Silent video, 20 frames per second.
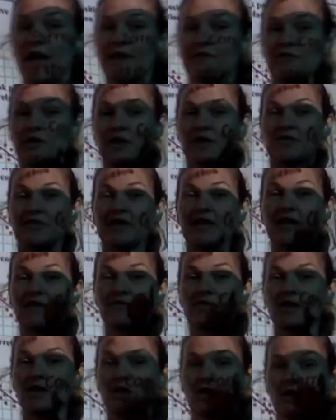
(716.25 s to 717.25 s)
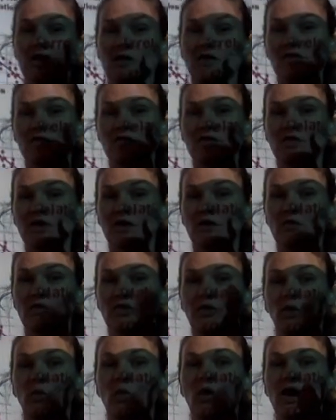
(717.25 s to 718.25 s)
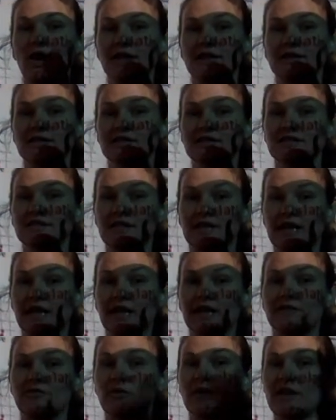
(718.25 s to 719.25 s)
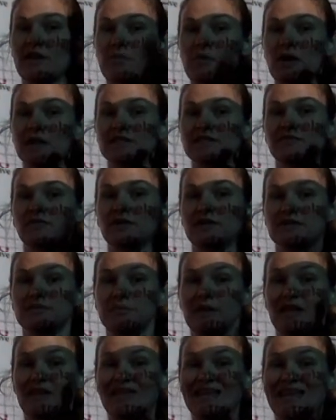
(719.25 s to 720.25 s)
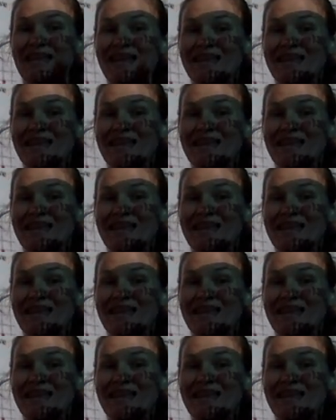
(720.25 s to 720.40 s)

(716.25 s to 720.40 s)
if you can think of the ones, the -1, the +1 as being the